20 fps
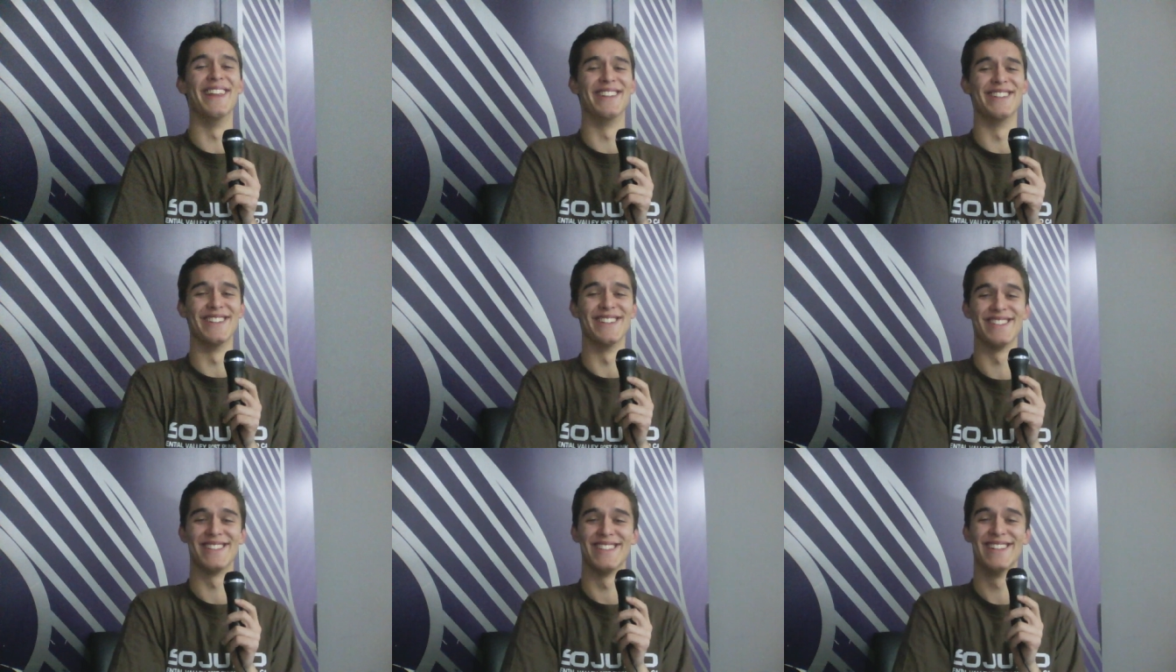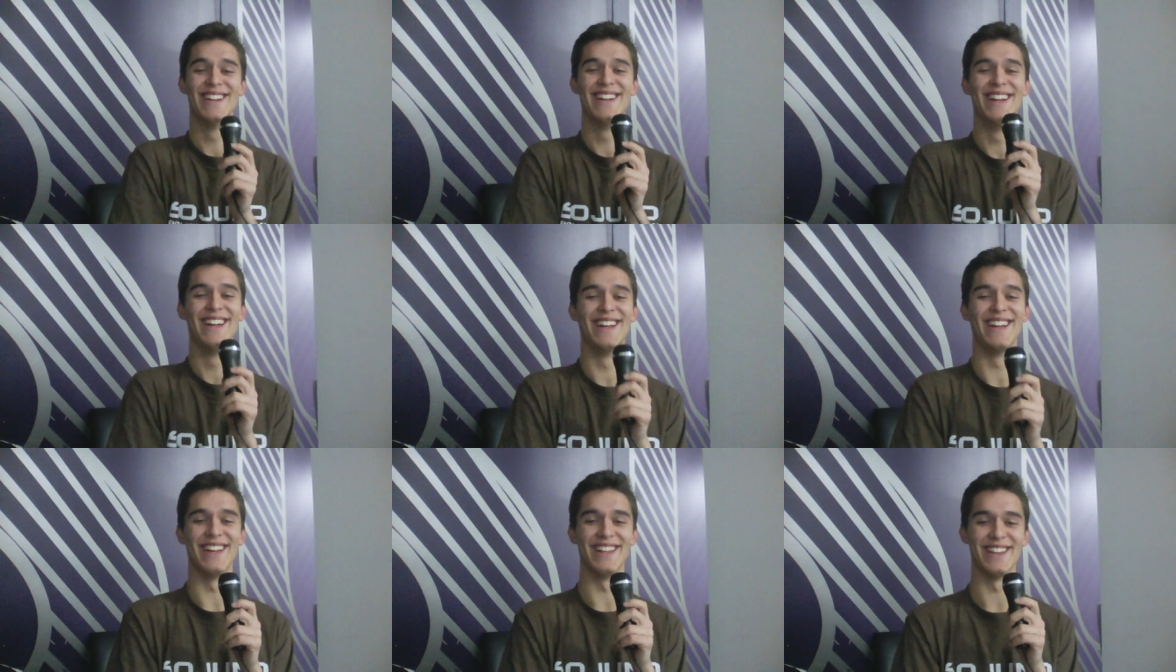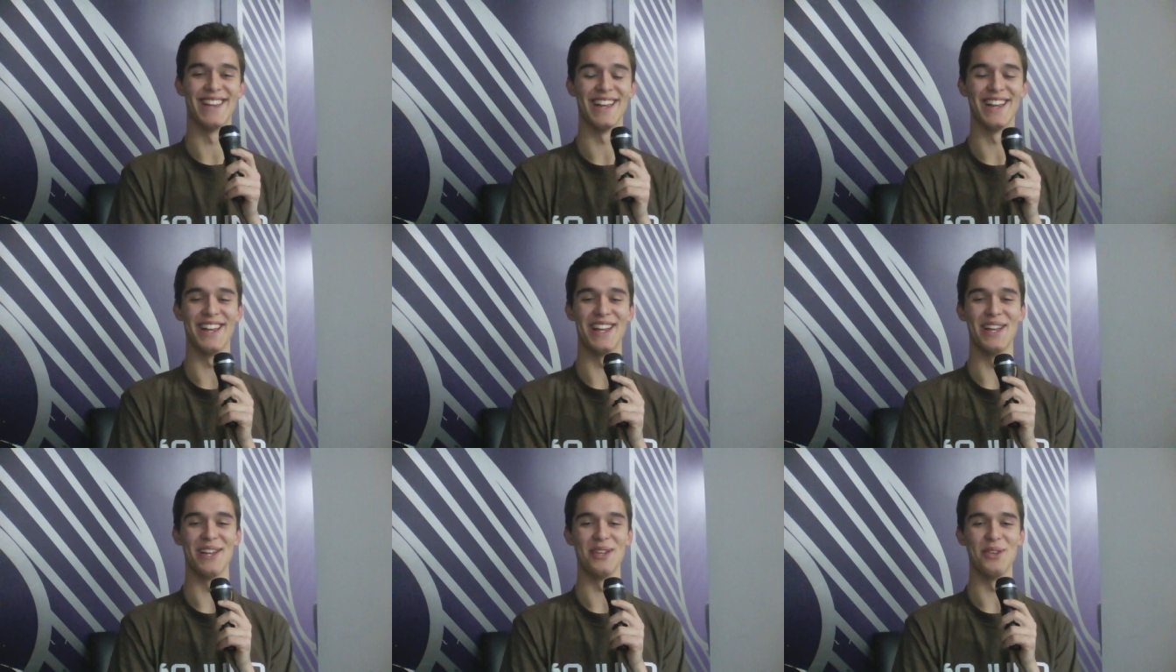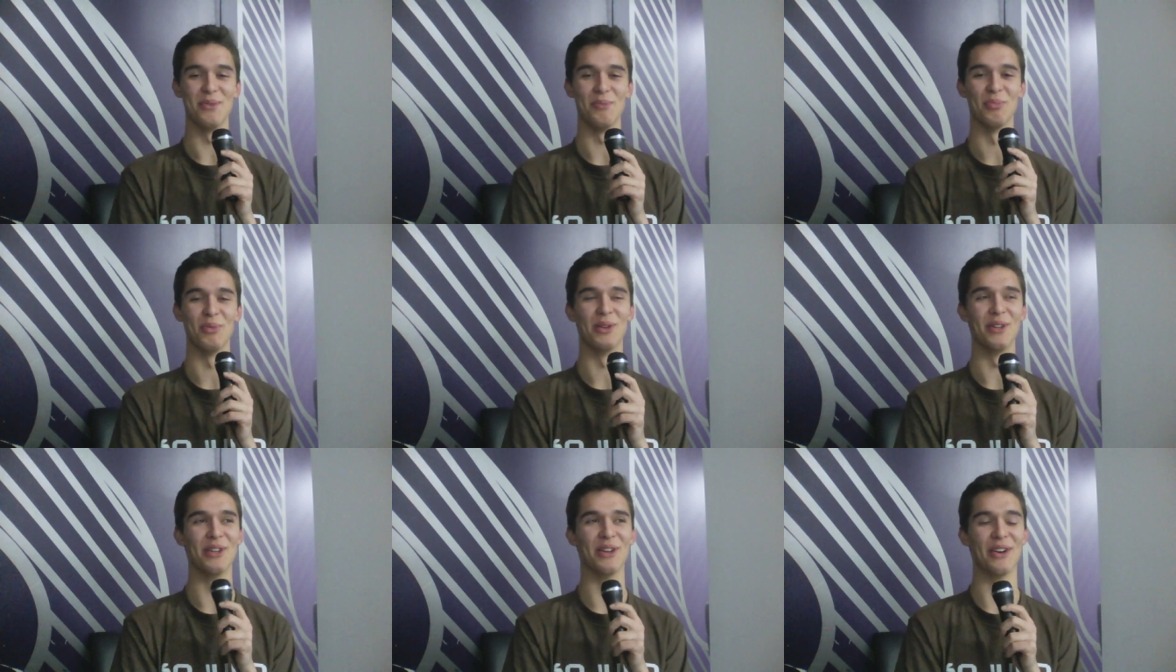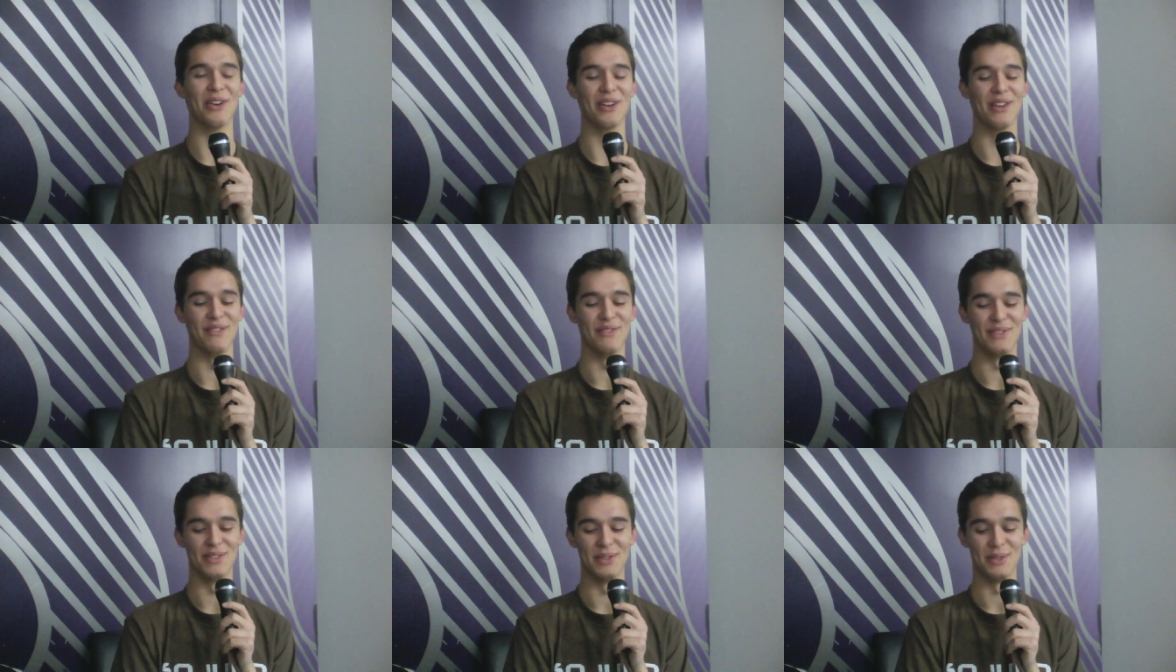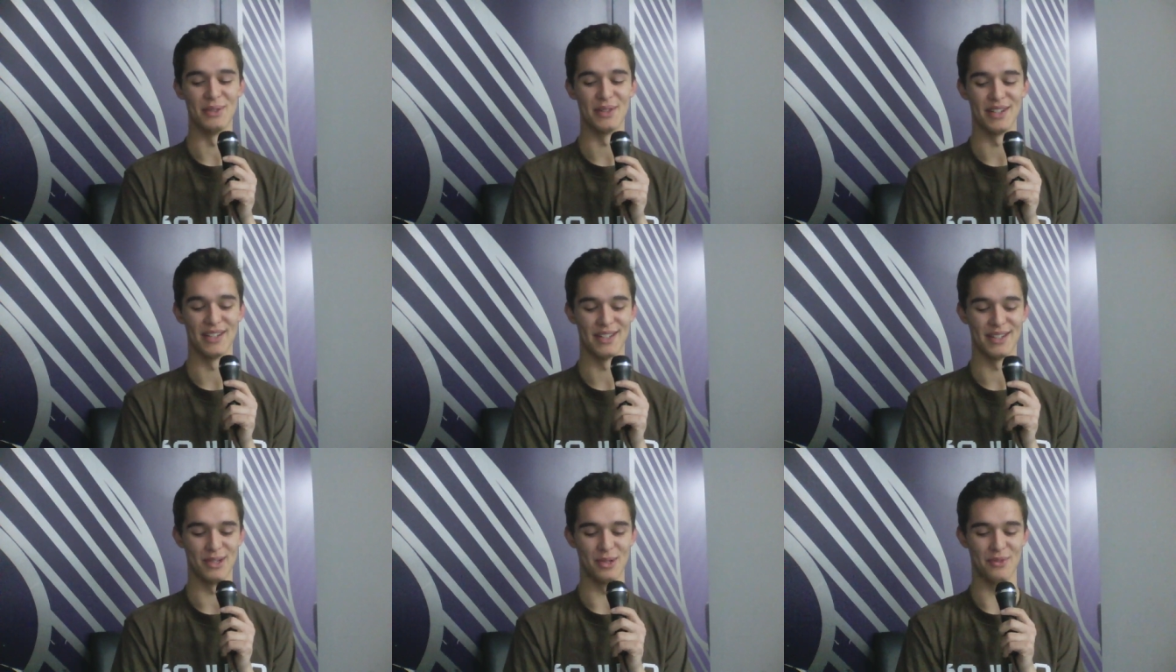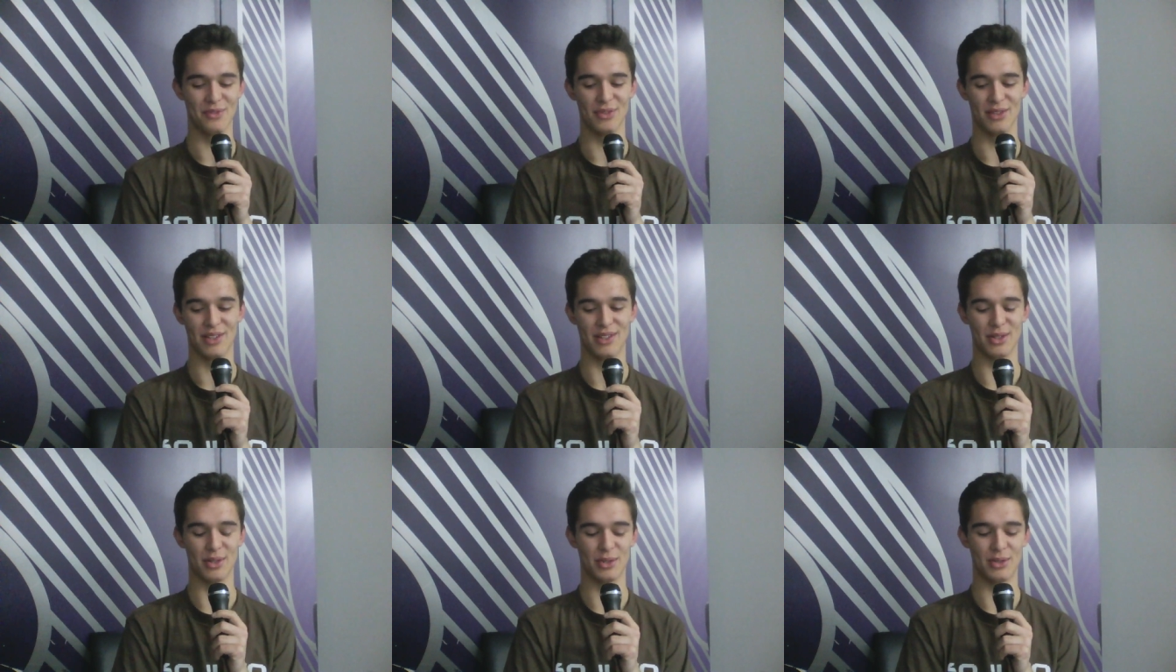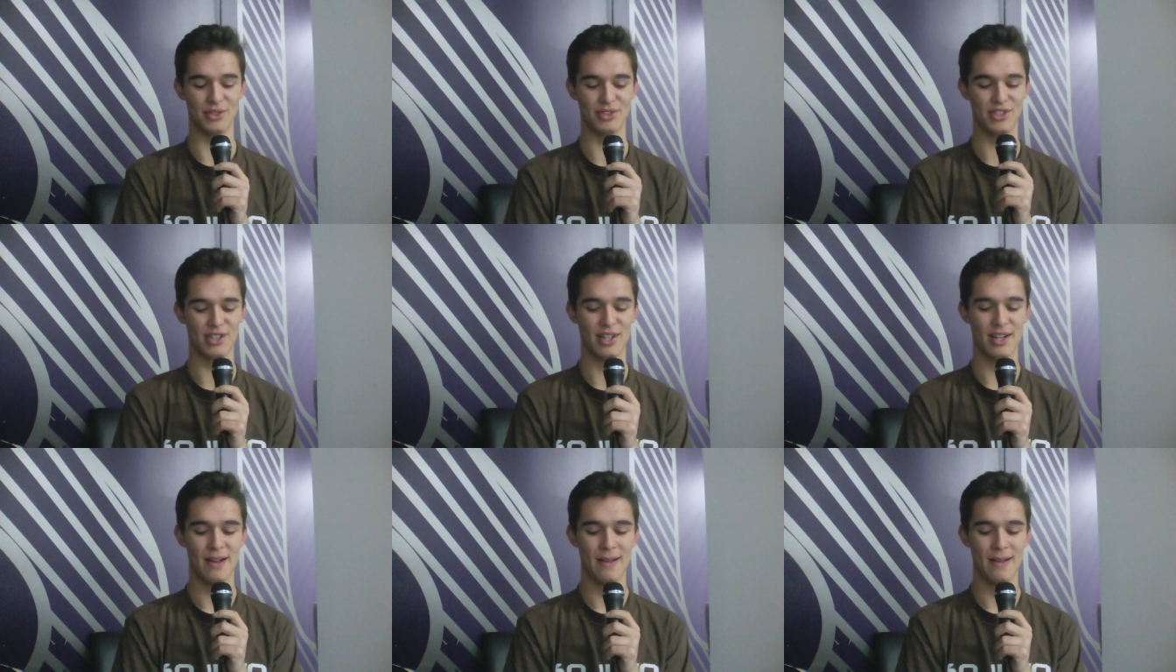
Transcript: just it, eh, they hit you pretty hard if you uh, overindulge.